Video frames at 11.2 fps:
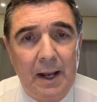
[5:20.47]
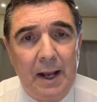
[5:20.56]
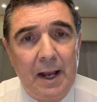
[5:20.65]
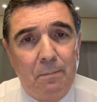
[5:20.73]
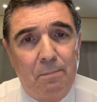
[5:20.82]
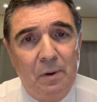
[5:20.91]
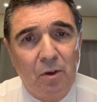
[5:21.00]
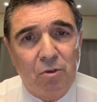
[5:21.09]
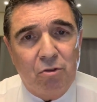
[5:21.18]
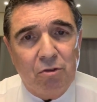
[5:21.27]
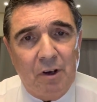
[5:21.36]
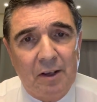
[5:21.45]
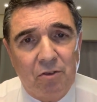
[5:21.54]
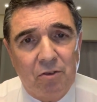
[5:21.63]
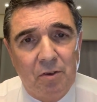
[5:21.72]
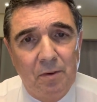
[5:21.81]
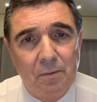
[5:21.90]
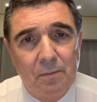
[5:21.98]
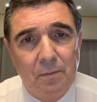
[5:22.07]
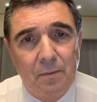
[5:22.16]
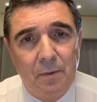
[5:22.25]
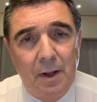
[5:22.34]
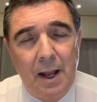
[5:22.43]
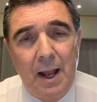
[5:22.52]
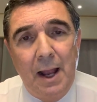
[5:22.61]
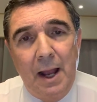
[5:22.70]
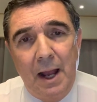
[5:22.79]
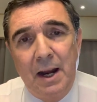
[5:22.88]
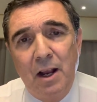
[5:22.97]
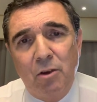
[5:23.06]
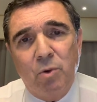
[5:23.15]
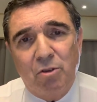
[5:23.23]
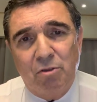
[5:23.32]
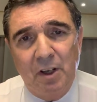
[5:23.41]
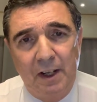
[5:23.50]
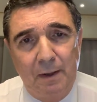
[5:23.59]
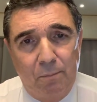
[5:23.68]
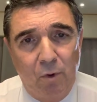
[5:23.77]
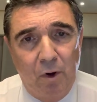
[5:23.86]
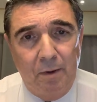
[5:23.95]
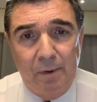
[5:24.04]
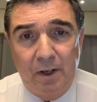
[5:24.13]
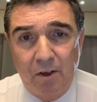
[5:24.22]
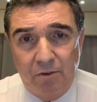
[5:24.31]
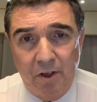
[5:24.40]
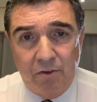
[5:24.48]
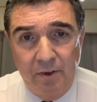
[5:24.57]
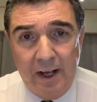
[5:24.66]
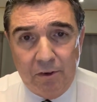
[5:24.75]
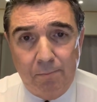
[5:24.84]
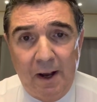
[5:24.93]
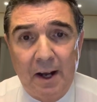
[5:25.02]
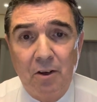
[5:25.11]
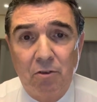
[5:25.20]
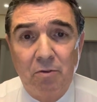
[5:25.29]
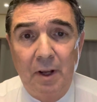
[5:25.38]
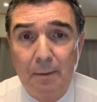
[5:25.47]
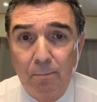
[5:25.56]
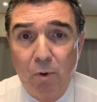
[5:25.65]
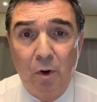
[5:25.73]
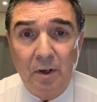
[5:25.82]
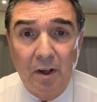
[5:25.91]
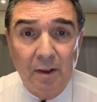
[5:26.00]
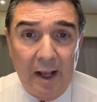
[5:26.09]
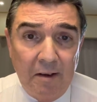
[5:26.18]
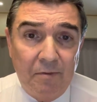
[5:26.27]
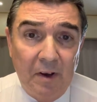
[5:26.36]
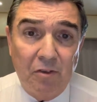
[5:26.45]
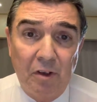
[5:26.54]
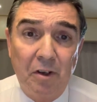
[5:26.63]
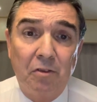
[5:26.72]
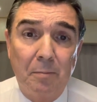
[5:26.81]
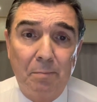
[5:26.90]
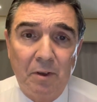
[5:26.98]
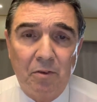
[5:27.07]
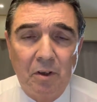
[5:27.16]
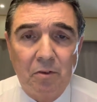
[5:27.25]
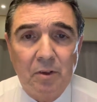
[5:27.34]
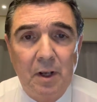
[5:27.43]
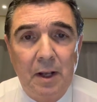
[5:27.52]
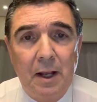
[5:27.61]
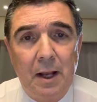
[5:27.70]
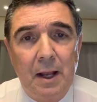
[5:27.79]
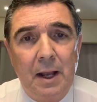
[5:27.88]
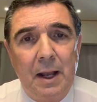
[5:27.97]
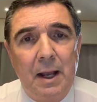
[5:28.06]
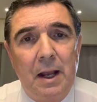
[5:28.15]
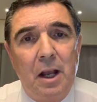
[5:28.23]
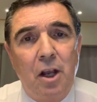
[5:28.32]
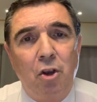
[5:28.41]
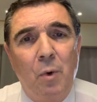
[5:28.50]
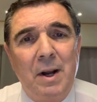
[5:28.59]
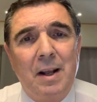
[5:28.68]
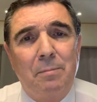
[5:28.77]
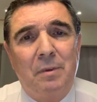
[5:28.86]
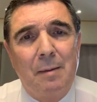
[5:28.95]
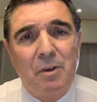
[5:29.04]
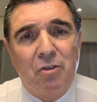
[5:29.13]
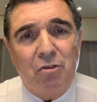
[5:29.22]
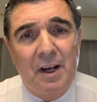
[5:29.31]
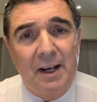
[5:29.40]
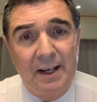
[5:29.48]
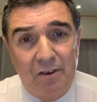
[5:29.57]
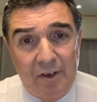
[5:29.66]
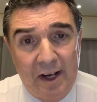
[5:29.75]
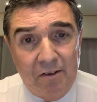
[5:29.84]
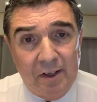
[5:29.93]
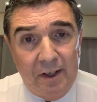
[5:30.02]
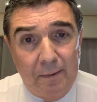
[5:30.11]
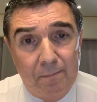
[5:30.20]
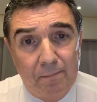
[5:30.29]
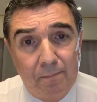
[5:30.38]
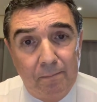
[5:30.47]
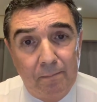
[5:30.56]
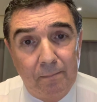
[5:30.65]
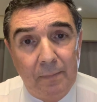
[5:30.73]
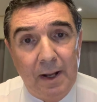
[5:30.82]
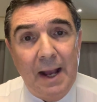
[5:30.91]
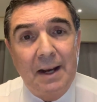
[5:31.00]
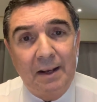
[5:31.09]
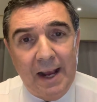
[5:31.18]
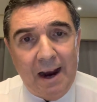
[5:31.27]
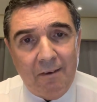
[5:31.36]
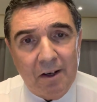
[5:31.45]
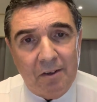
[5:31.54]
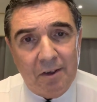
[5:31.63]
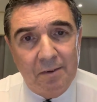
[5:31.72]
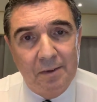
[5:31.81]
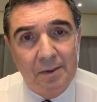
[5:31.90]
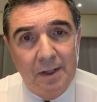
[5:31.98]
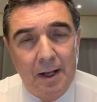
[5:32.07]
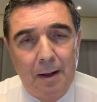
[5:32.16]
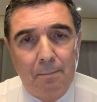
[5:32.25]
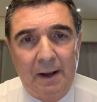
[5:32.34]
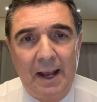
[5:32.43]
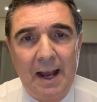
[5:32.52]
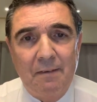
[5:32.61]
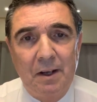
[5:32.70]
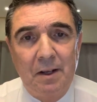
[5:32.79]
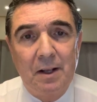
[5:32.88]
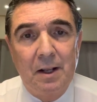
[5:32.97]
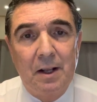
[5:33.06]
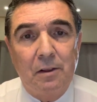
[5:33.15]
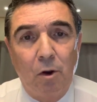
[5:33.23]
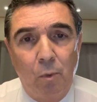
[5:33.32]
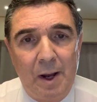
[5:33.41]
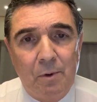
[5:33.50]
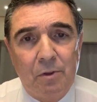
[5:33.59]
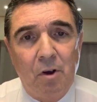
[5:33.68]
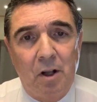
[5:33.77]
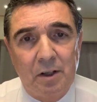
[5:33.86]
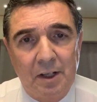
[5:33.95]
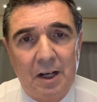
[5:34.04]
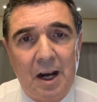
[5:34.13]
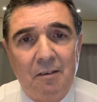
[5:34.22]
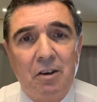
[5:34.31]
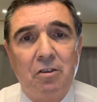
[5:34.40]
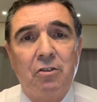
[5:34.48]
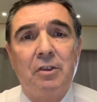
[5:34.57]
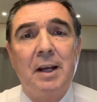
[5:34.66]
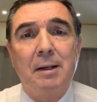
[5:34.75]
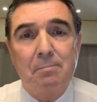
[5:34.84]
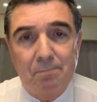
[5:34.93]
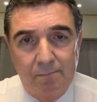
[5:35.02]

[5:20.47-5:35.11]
It builds trust. And here's what's really important, because this next part is important in life as it is in business. You end up demonstrating integrity and character by having the wherewithal and the courage to say,